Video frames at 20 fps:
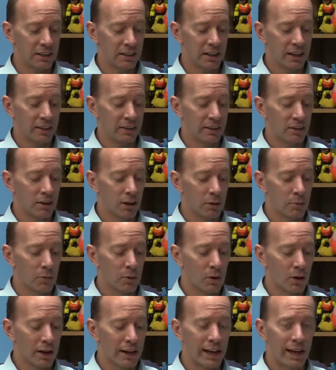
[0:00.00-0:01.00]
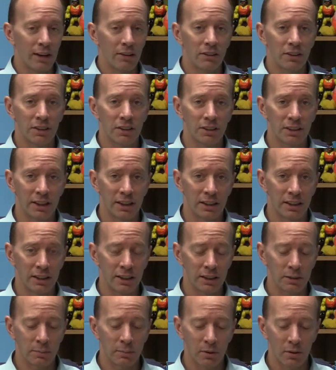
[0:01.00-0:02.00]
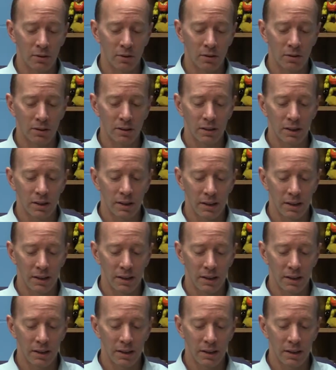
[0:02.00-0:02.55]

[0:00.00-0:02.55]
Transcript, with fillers: that there are more counters in this bowl